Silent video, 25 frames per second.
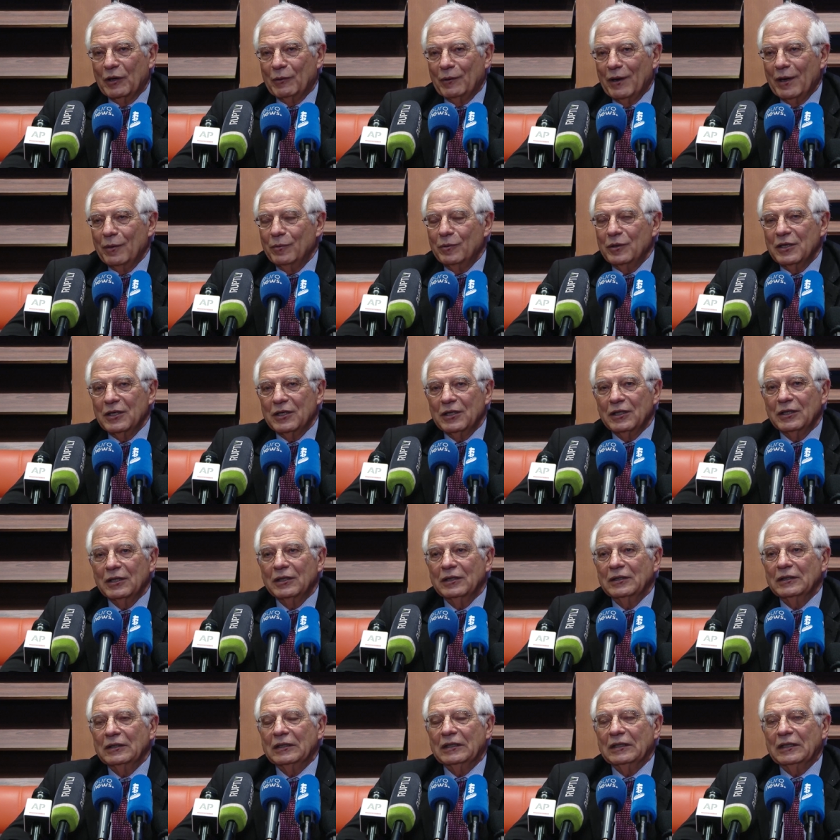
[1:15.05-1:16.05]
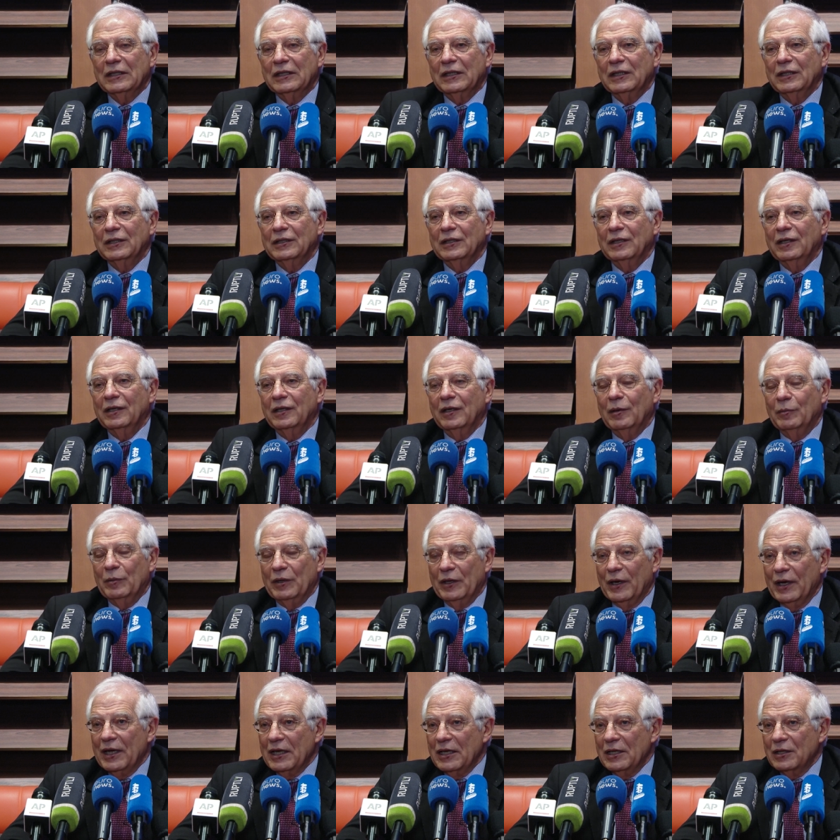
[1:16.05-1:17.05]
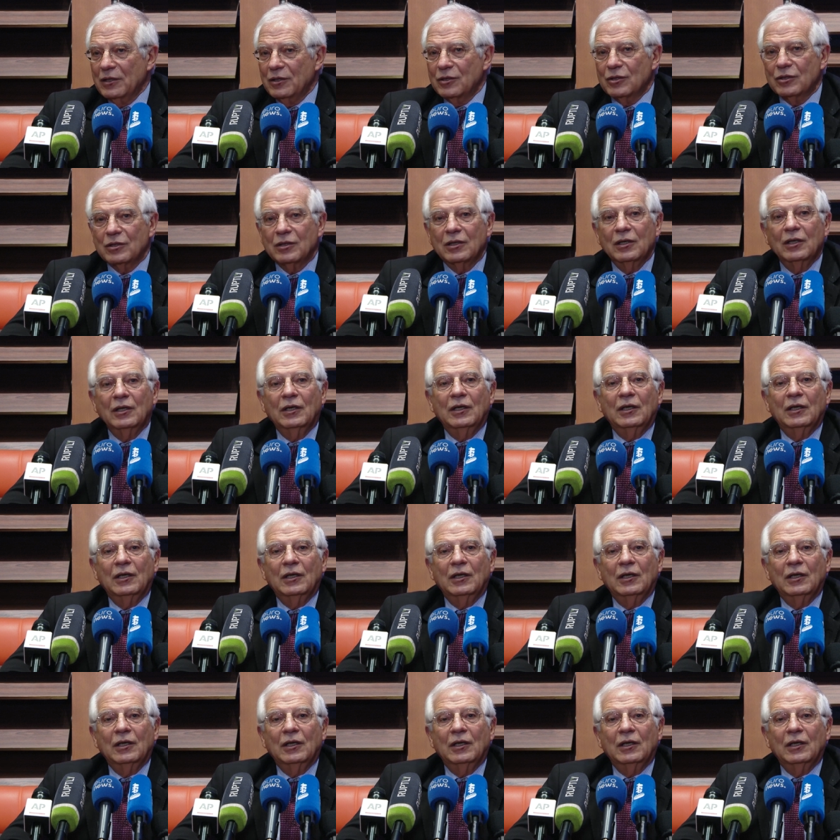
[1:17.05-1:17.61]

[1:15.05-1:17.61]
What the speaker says: Arabia and Emirates,